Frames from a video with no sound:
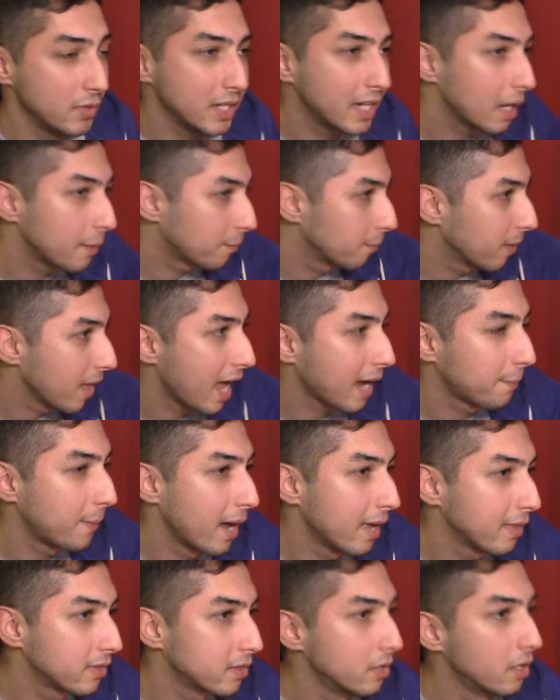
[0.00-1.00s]
You get Black
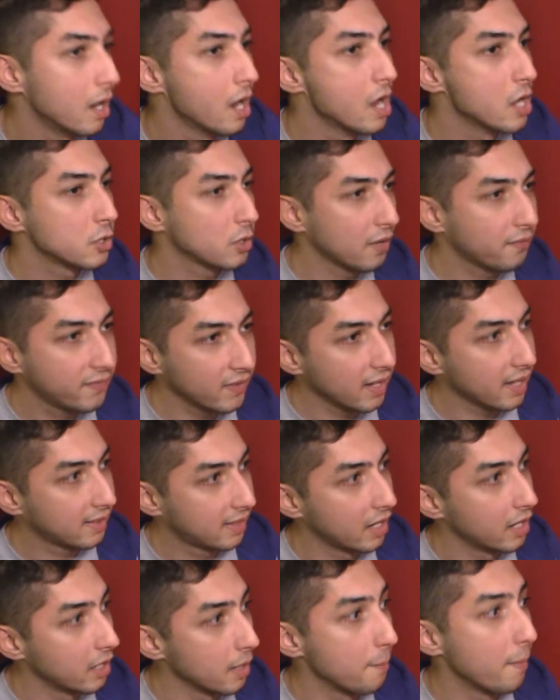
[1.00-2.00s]
Panther. So I feel like
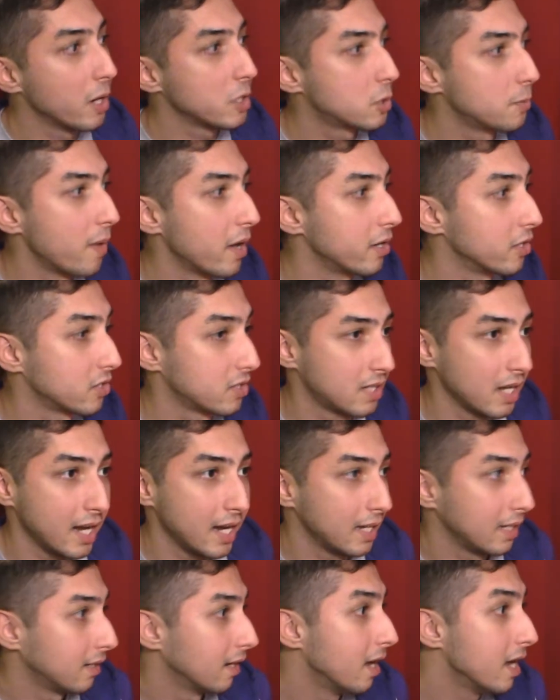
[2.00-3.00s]
they're in a much better
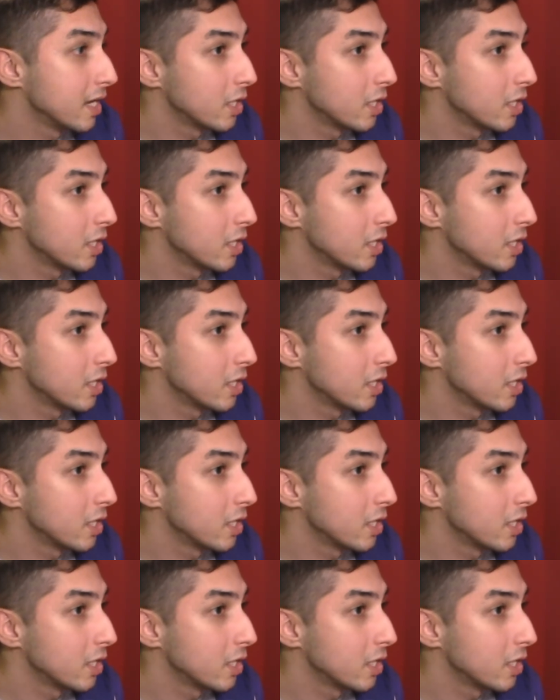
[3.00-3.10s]
state.